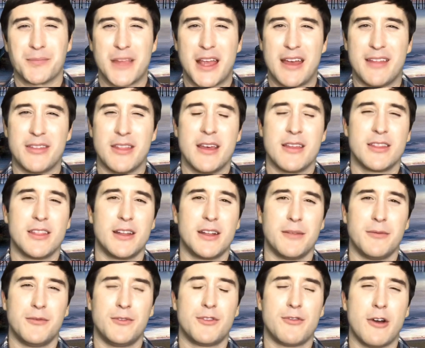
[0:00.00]
And
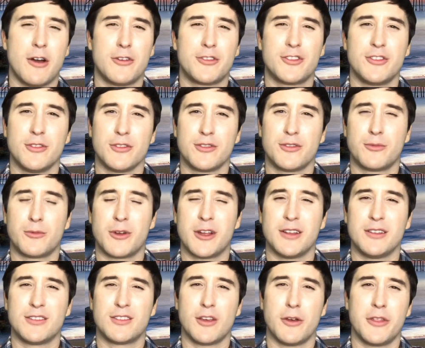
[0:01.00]
the devotional is
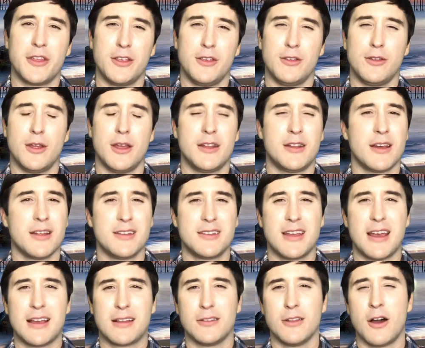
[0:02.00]
written so that it doesn't
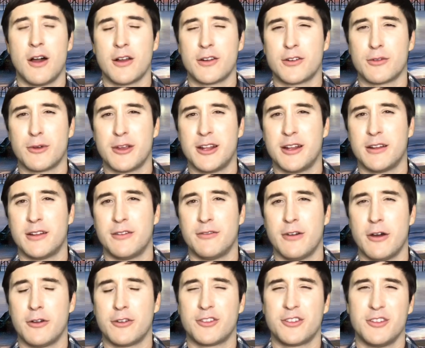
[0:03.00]
take long to read a
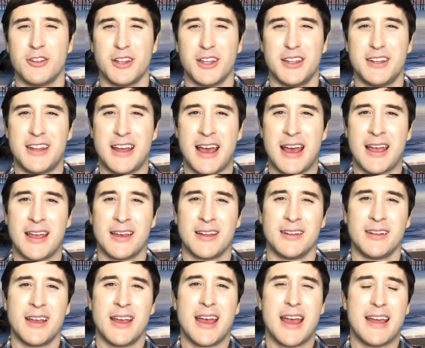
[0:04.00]
devotional a day.
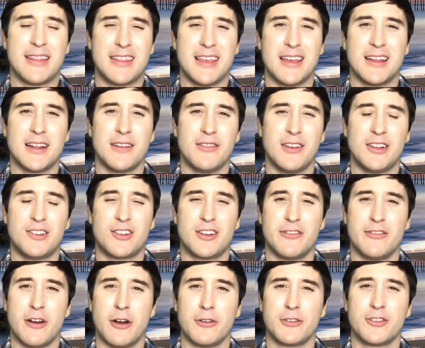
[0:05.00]
And at the end of each
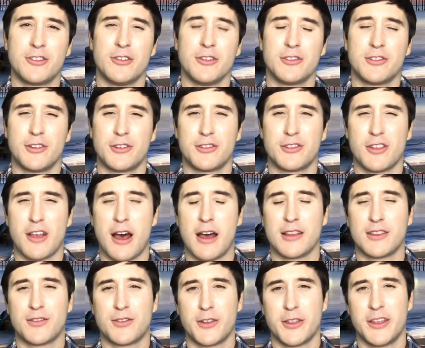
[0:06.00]
devotional, there's
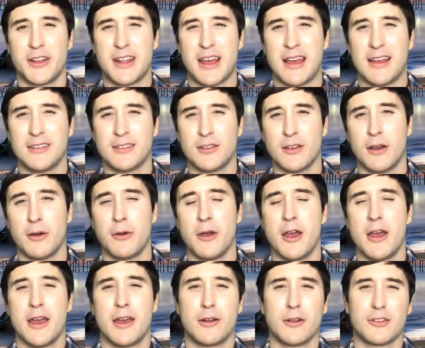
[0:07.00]
thoughts for the day, so
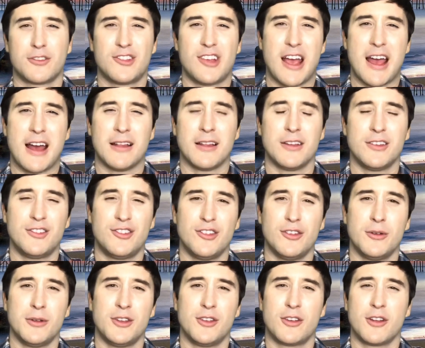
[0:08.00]
it'll challenge
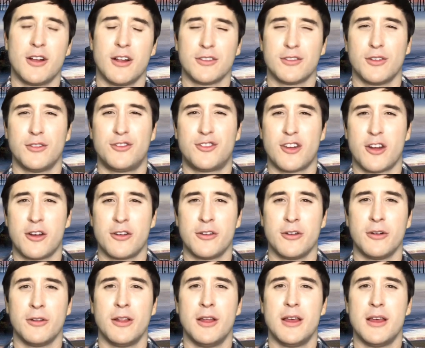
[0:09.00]
you. And you can also
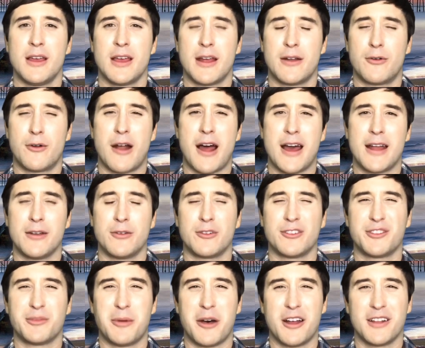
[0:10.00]
journal and write in
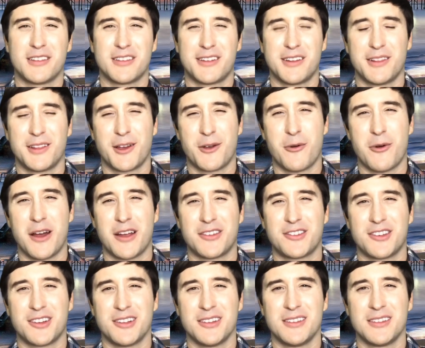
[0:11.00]
response to the
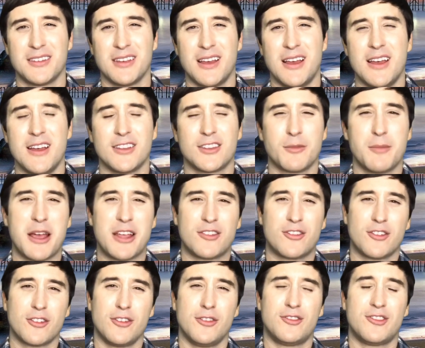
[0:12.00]
questions. So make
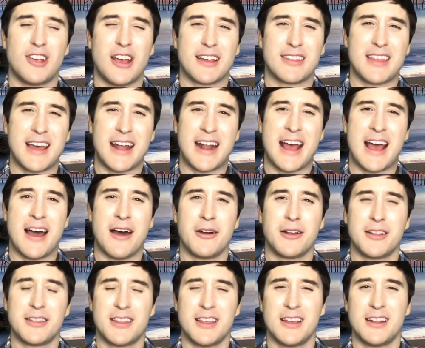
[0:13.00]
sure you check that
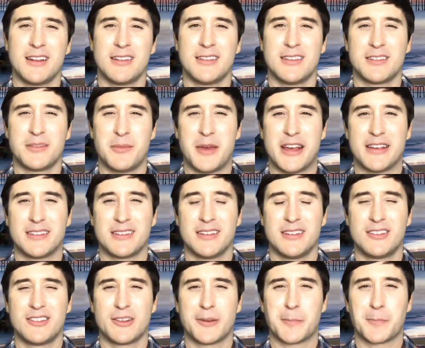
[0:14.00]
out at the end of this
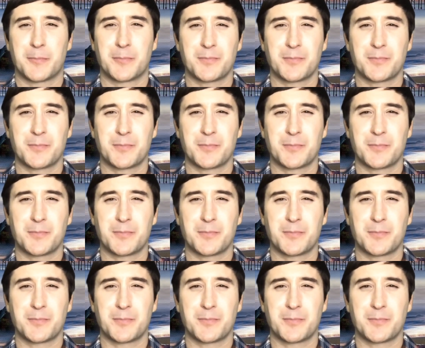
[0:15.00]
message.